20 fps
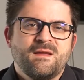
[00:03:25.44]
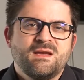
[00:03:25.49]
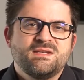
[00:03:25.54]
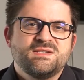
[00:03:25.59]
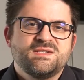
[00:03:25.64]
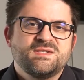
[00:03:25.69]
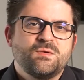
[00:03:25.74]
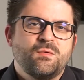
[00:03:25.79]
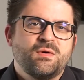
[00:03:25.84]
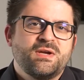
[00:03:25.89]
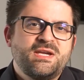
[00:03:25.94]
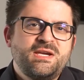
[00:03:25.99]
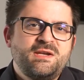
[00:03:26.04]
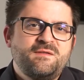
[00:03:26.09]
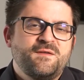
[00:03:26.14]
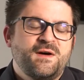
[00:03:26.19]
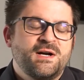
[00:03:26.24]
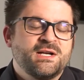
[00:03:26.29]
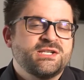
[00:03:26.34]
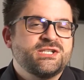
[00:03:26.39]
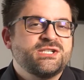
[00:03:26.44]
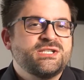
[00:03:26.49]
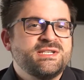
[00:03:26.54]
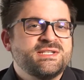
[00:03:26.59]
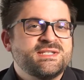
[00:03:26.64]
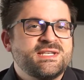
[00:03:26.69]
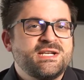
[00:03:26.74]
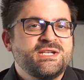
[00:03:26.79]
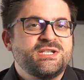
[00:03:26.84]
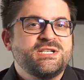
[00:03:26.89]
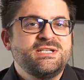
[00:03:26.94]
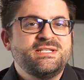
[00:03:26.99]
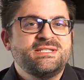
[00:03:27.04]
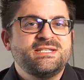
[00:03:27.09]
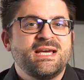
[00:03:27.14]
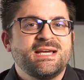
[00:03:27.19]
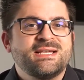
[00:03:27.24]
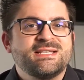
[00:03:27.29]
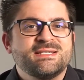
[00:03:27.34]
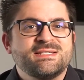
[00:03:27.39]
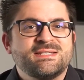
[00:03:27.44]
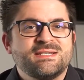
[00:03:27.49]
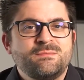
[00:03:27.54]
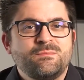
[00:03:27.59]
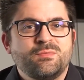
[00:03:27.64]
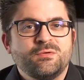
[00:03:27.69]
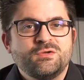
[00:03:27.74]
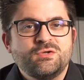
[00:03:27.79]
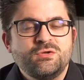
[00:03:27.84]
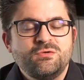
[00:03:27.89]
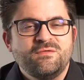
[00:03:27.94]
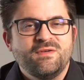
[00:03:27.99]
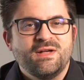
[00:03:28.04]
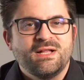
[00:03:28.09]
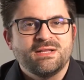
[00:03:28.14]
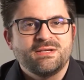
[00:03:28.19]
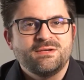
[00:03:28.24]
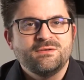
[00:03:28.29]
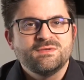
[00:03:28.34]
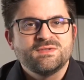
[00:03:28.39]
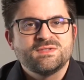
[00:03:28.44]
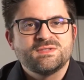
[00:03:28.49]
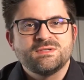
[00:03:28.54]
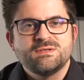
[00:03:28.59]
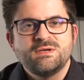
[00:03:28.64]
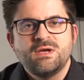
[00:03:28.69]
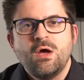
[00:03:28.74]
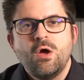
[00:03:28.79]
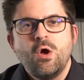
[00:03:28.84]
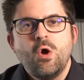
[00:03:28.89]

So a keyed function essentially takes as input two values.